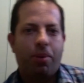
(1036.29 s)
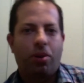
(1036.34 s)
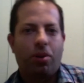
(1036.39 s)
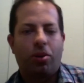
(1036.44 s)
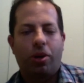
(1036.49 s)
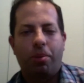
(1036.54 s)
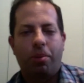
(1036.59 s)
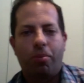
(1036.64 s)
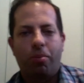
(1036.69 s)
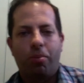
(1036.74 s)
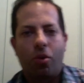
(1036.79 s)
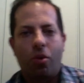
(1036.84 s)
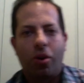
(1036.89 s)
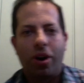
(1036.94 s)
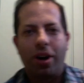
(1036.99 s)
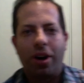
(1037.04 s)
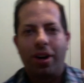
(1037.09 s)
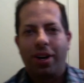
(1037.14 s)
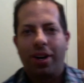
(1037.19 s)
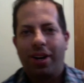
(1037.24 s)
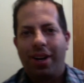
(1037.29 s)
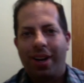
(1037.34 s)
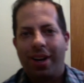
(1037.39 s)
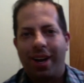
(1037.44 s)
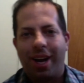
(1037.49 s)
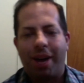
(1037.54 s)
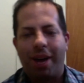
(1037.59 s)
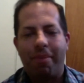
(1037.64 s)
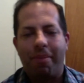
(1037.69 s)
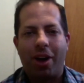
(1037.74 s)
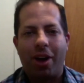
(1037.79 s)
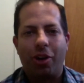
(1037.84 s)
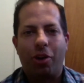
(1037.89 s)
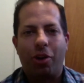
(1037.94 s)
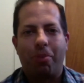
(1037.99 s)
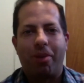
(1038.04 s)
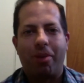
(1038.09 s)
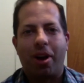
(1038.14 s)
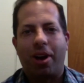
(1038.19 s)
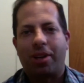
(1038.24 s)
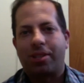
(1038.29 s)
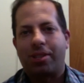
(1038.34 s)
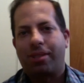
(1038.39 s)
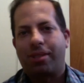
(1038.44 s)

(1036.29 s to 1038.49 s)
learn more about your product?